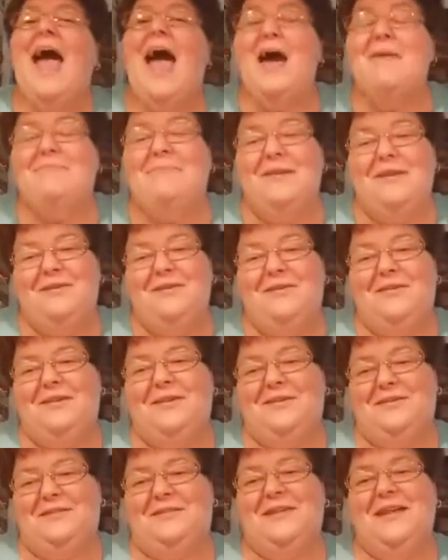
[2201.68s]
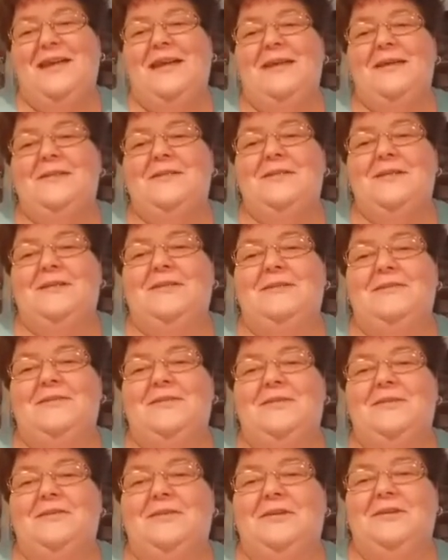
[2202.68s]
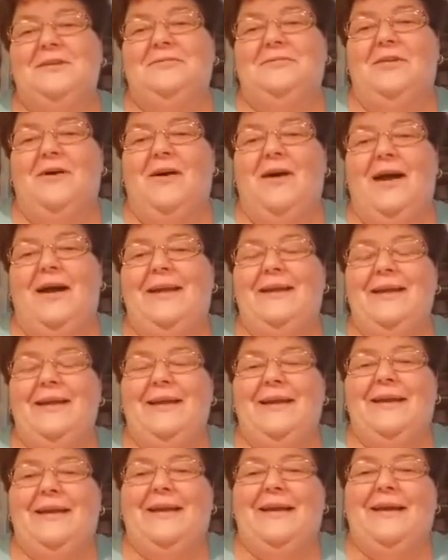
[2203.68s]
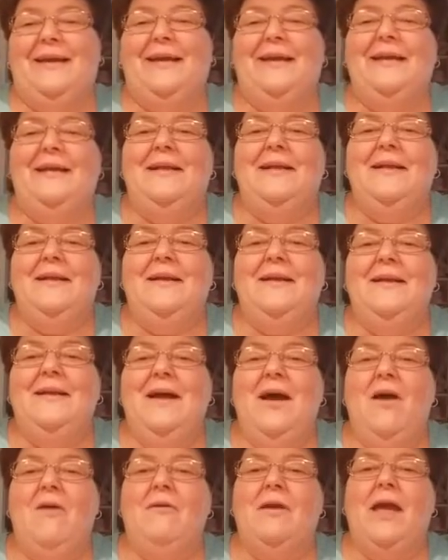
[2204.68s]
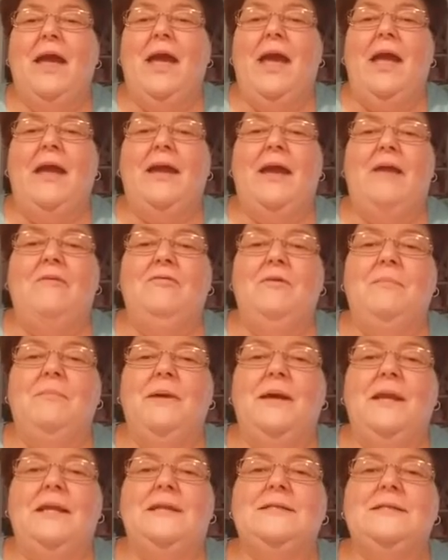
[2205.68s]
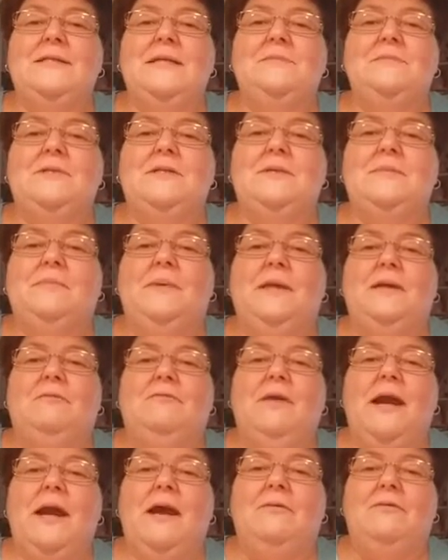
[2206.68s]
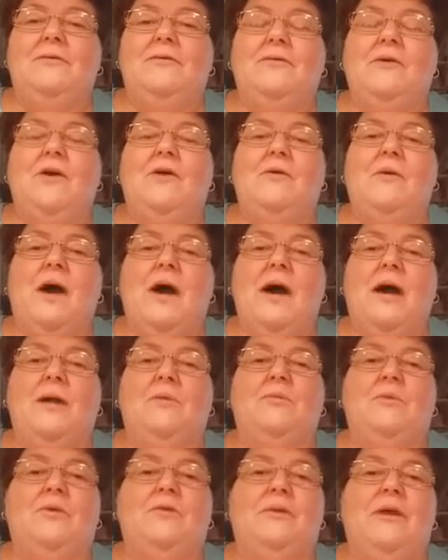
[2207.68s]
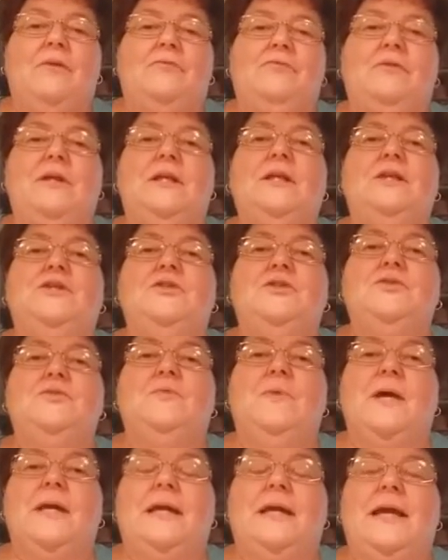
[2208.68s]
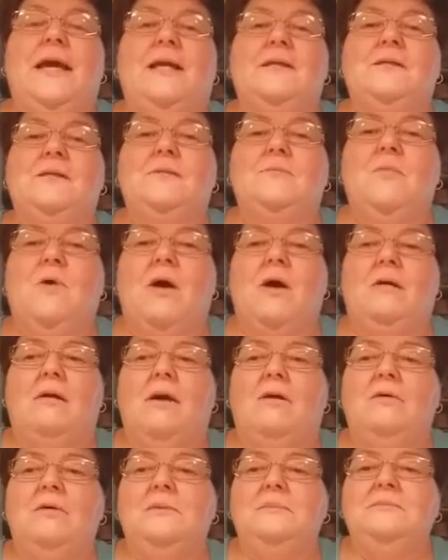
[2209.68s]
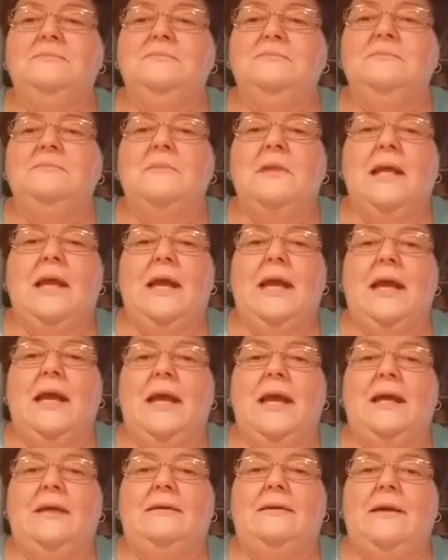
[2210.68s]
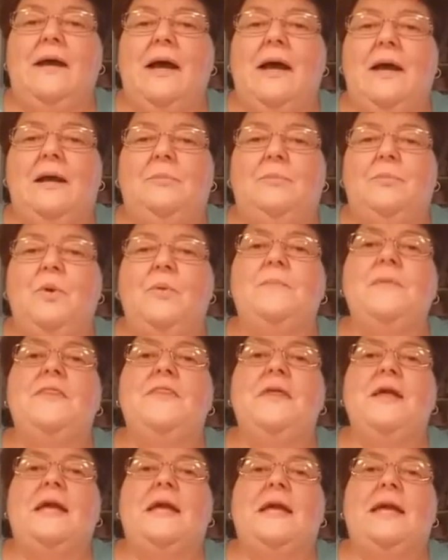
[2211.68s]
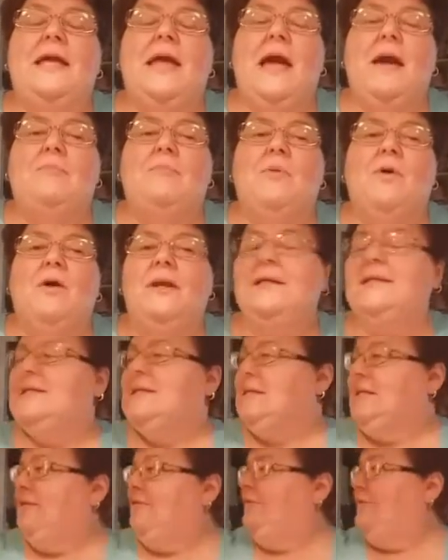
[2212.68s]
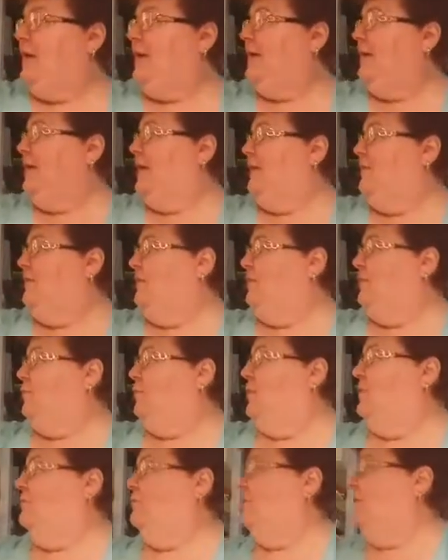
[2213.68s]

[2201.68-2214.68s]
Happy New Year's to you too, Yvonne. Okay, everybody seems to be around, so I will definitely do one again tomorrow. And put my thinking cap on and see if I can get this one